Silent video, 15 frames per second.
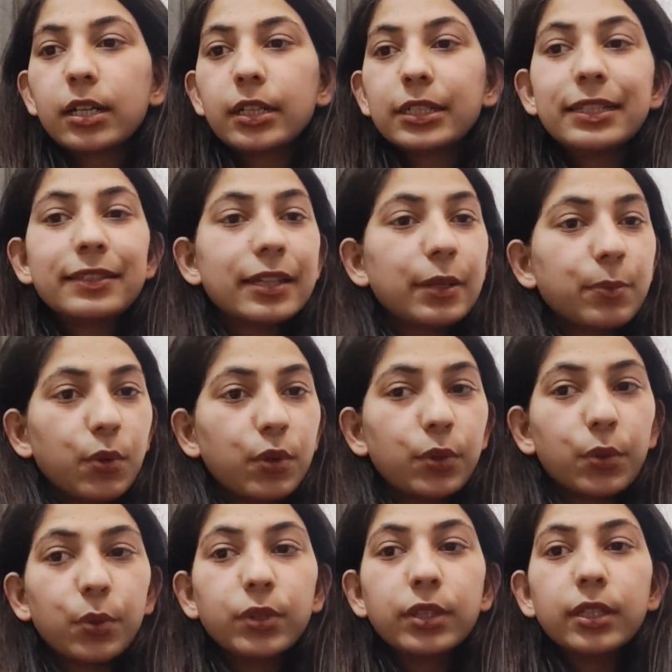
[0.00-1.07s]
Yeast and mold
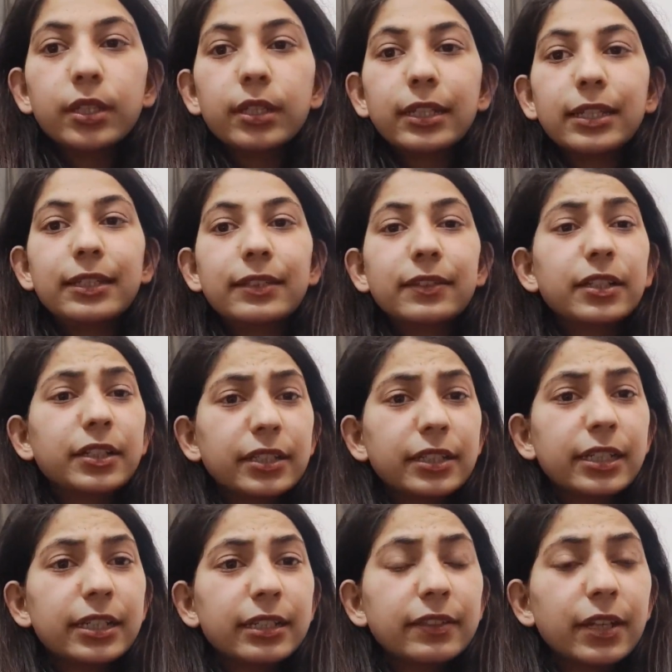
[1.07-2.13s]
growth, certain
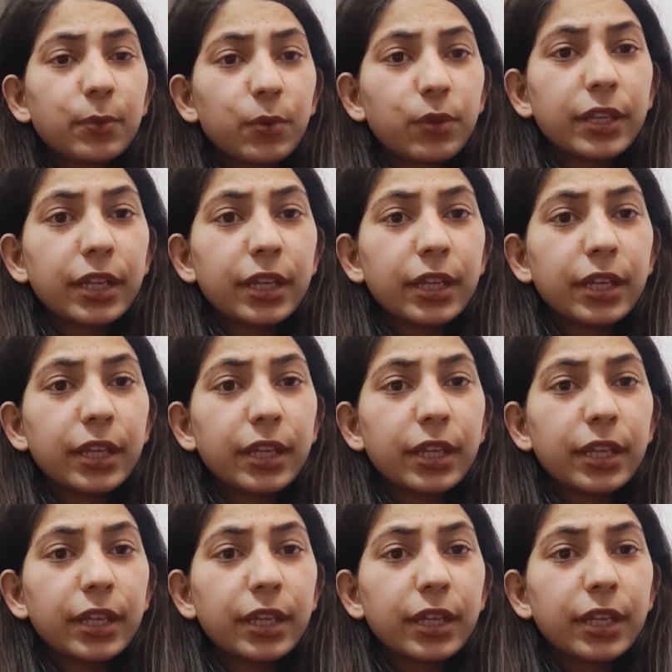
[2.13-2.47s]
yeast and mold,